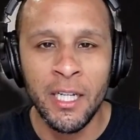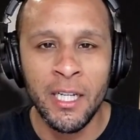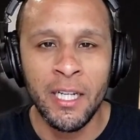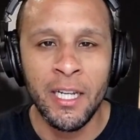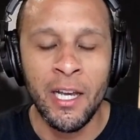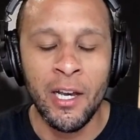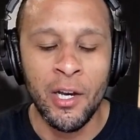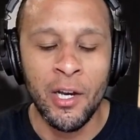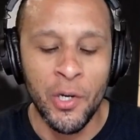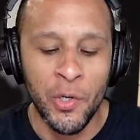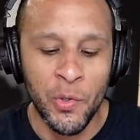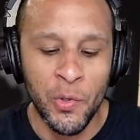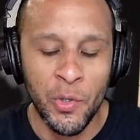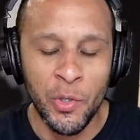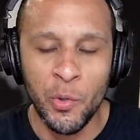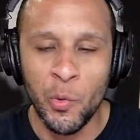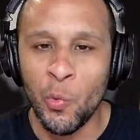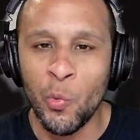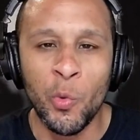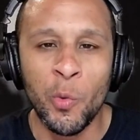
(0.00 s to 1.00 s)
Now,
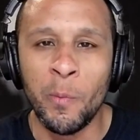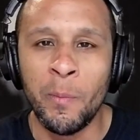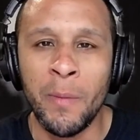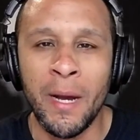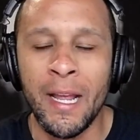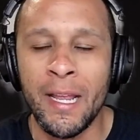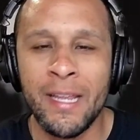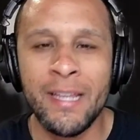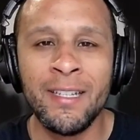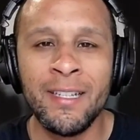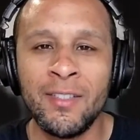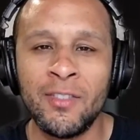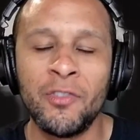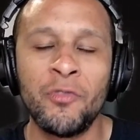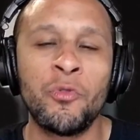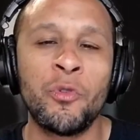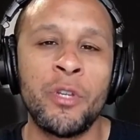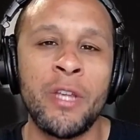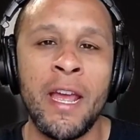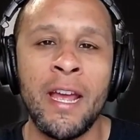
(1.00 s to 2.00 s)
my instant
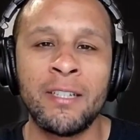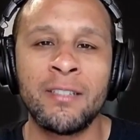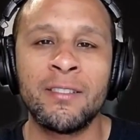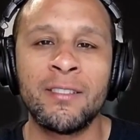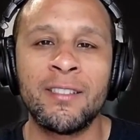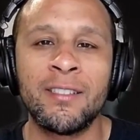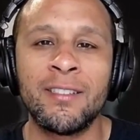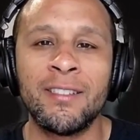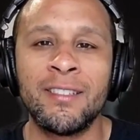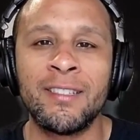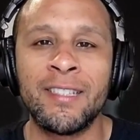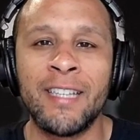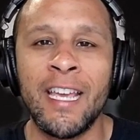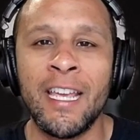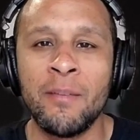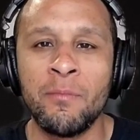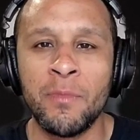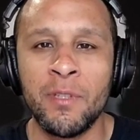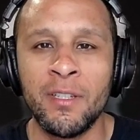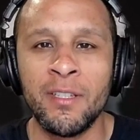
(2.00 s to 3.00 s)
reaction to this
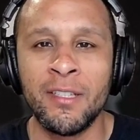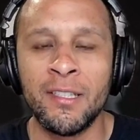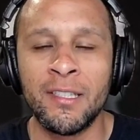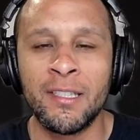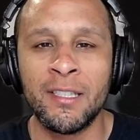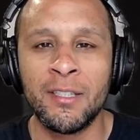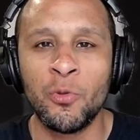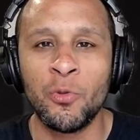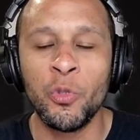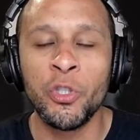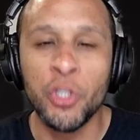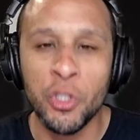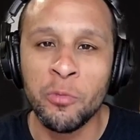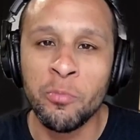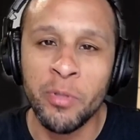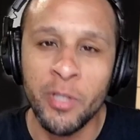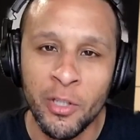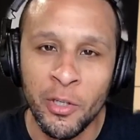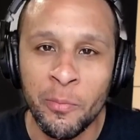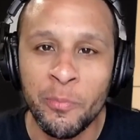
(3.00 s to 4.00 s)
game is we should
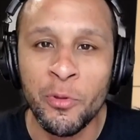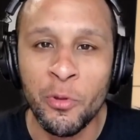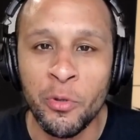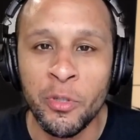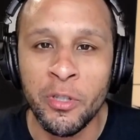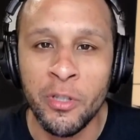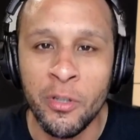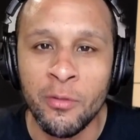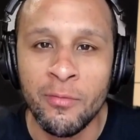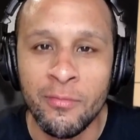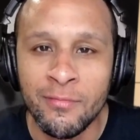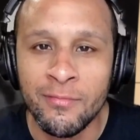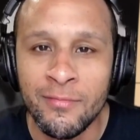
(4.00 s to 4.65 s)
be up 3-0.